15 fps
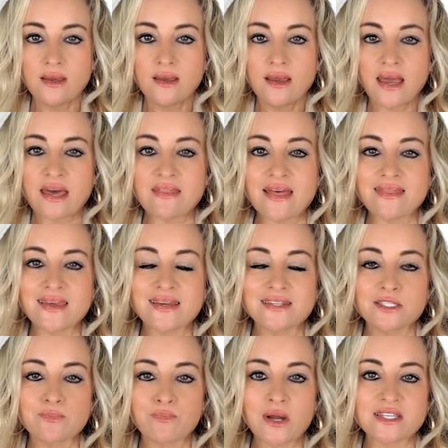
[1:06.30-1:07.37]
And then
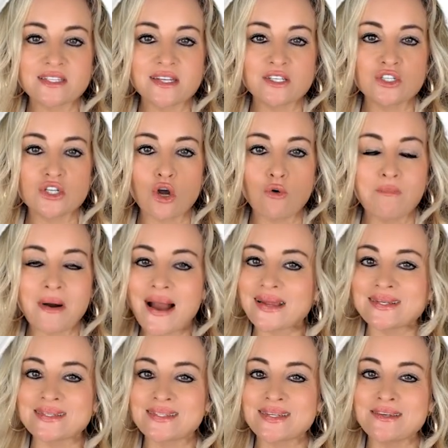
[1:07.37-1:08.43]
this: President Joe
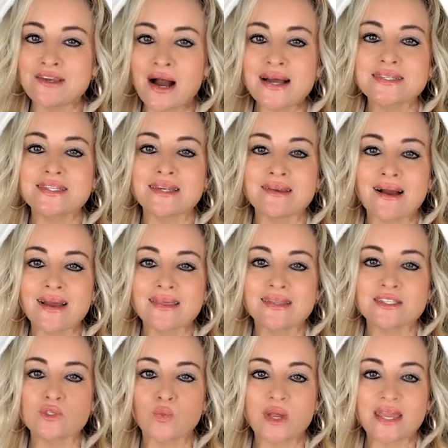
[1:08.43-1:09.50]
Biden did not deny
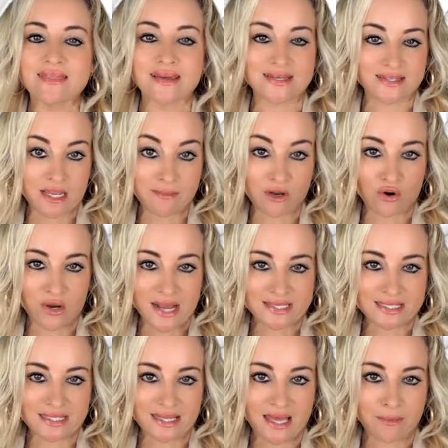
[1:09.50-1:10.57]
this week that
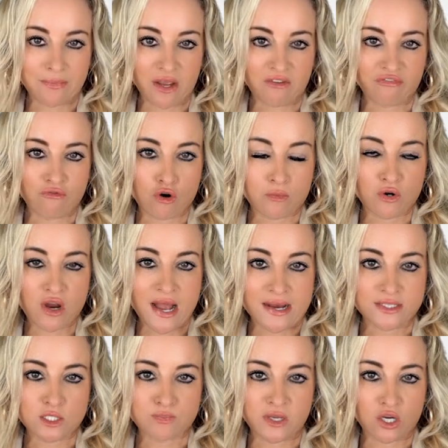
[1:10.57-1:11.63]
Democrats, led by former
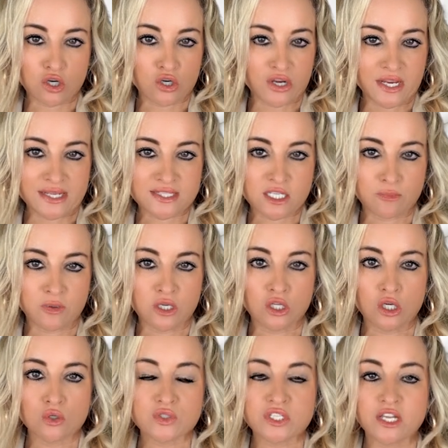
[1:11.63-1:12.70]
House Speaker Nancy
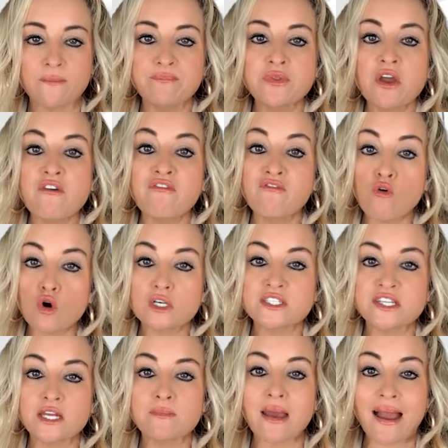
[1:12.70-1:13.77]
Pelosi, forced
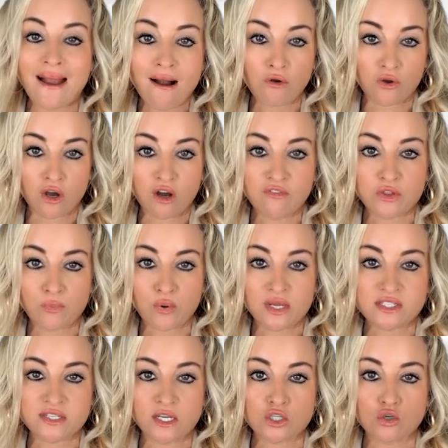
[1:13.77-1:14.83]
him out of the
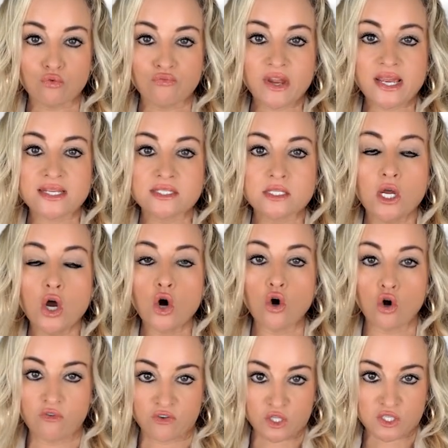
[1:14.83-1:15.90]
presidential race
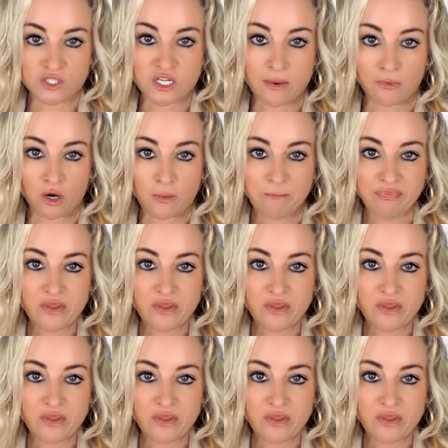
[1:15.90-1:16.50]
over the summer.